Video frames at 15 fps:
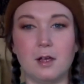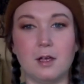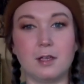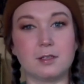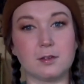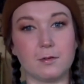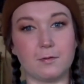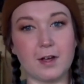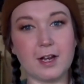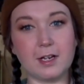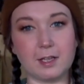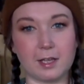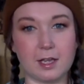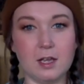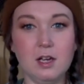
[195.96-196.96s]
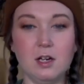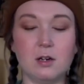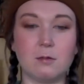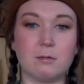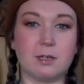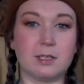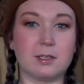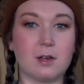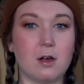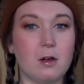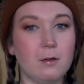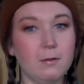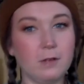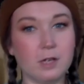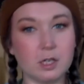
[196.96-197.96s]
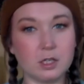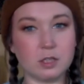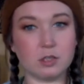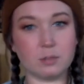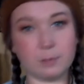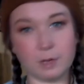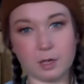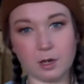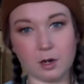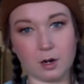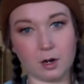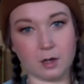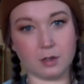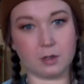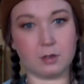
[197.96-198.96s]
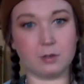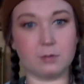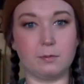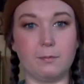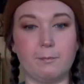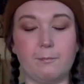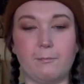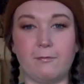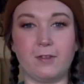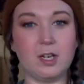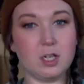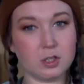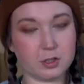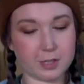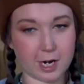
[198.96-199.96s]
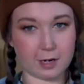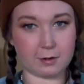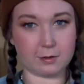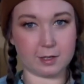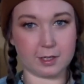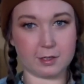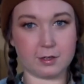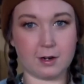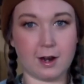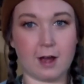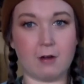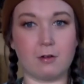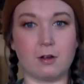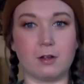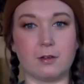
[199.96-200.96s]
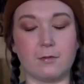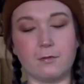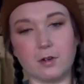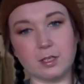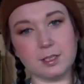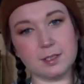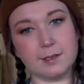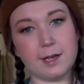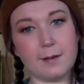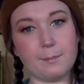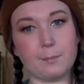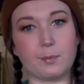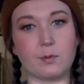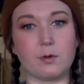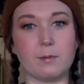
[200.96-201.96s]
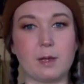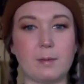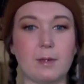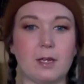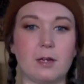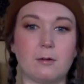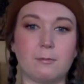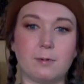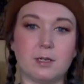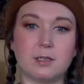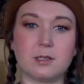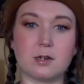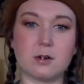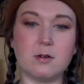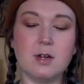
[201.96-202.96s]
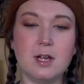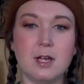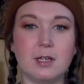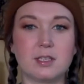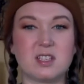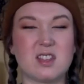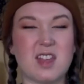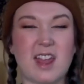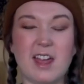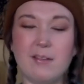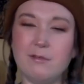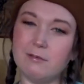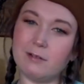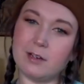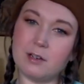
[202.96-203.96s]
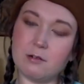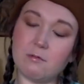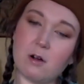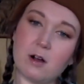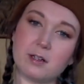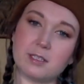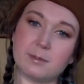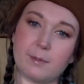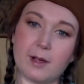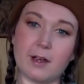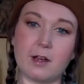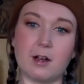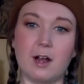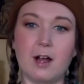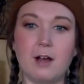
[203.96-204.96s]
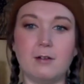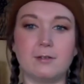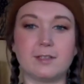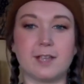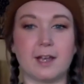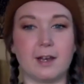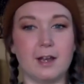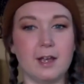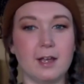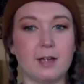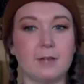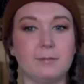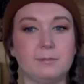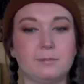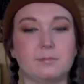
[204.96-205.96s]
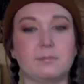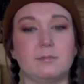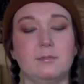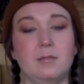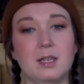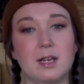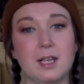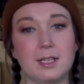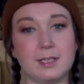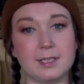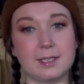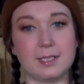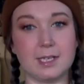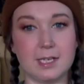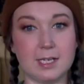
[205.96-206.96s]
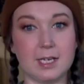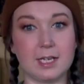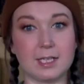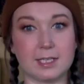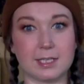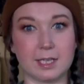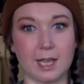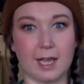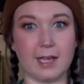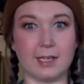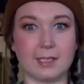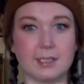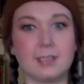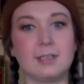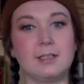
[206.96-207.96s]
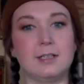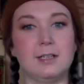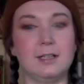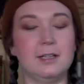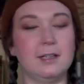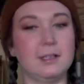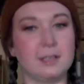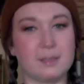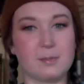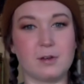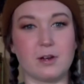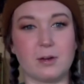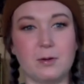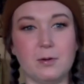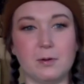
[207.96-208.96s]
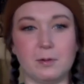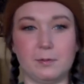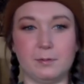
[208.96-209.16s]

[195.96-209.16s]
So finally, when it's all finished, you put your finished jack o' lantern out on the front step or maybe in a window so that everyone who walks by your house at night can see its light. It's pretty cool.